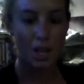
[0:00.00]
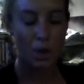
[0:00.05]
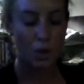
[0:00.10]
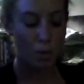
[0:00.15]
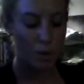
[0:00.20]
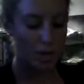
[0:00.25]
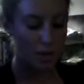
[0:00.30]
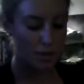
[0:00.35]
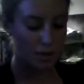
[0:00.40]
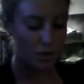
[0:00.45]

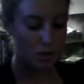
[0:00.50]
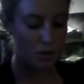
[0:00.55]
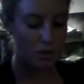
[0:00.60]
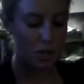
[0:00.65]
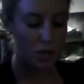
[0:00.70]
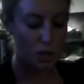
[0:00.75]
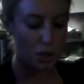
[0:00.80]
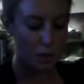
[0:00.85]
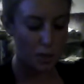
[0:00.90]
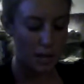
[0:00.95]
We also used
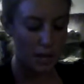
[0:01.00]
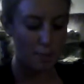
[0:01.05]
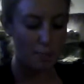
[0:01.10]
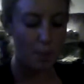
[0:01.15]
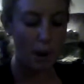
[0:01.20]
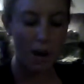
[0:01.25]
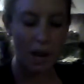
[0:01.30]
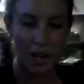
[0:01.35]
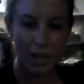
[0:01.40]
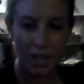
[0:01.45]
to do it in
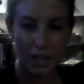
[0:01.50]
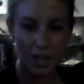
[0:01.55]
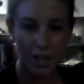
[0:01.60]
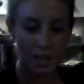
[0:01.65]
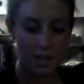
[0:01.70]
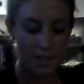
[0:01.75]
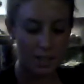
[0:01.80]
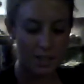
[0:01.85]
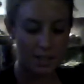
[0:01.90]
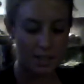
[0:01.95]

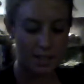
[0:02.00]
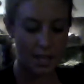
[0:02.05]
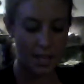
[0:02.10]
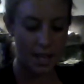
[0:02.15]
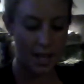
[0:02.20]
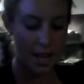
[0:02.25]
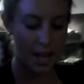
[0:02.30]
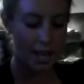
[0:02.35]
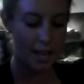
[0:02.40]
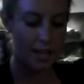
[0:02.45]
partners
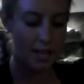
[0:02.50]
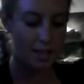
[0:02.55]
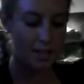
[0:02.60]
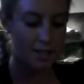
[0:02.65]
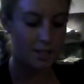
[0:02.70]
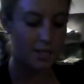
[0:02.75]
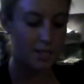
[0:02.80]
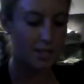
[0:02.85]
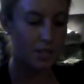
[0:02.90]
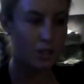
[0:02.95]

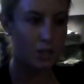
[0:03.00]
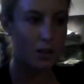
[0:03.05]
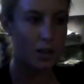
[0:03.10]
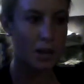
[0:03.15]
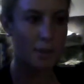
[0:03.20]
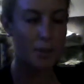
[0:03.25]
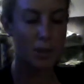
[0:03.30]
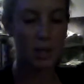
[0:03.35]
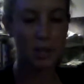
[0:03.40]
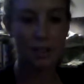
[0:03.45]
and
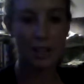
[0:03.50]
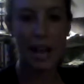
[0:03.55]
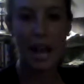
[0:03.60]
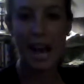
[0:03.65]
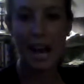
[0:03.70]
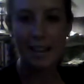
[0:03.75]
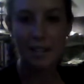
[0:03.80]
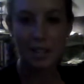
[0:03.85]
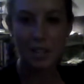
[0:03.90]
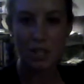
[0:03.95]
scramble and
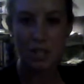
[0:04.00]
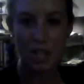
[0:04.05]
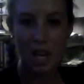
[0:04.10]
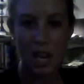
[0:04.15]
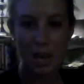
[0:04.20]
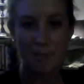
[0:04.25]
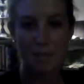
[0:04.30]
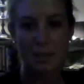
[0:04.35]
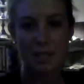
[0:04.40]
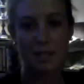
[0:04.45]
hide the
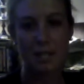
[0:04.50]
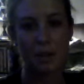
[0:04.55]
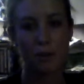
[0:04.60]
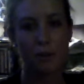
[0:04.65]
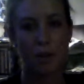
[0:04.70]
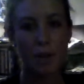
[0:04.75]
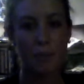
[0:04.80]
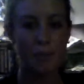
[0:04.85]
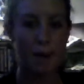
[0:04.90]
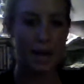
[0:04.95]
shapes and then
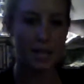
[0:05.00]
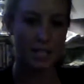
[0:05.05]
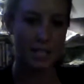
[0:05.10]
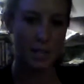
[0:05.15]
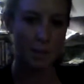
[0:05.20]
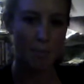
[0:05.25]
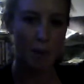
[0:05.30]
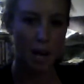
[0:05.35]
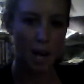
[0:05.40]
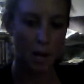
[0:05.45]
run back to
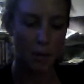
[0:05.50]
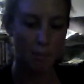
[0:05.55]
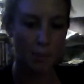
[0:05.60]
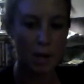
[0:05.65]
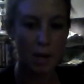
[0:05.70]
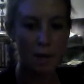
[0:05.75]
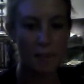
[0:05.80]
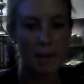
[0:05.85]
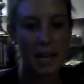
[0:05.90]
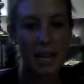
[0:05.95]
the ball and
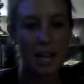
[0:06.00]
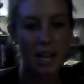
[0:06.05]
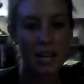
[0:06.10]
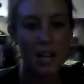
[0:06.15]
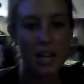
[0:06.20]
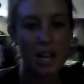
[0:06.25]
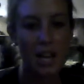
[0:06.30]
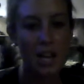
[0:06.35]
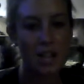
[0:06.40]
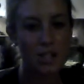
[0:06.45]
put them in.
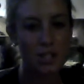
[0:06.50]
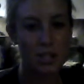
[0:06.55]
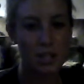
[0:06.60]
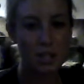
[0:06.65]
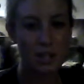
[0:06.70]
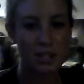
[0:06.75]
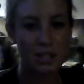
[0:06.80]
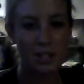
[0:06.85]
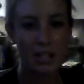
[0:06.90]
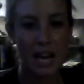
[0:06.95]
So
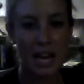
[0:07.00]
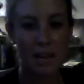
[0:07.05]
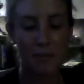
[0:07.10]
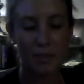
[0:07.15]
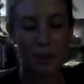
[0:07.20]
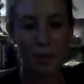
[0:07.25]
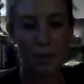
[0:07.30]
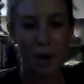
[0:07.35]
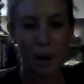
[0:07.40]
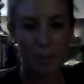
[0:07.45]
there's a lot of
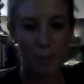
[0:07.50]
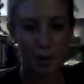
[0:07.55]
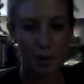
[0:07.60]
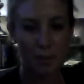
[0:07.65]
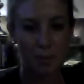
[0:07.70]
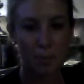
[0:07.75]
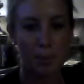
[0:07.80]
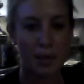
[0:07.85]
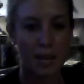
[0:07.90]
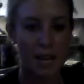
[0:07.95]

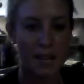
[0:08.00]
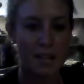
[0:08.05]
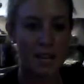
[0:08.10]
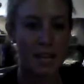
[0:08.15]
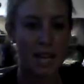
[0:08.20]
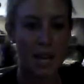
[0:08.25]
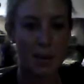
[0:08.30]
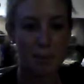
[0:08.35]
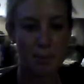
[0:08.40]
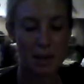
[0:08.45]
cooperative play that
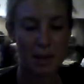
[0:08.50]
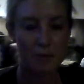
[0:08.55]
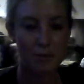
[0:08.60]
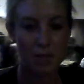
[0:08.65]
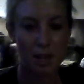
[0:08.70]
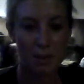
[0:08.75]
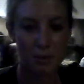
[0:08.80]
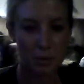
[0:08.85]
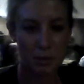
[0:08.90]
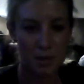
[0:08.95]
can be
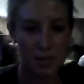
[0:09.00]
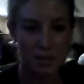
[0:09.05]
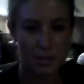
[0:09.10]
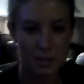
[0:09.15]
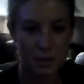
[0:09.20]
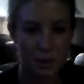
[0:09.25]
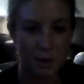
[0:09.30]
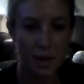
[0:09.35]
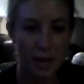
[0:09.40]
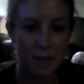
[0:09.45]
involved with
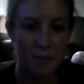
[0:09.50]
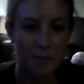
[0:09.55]
this toy.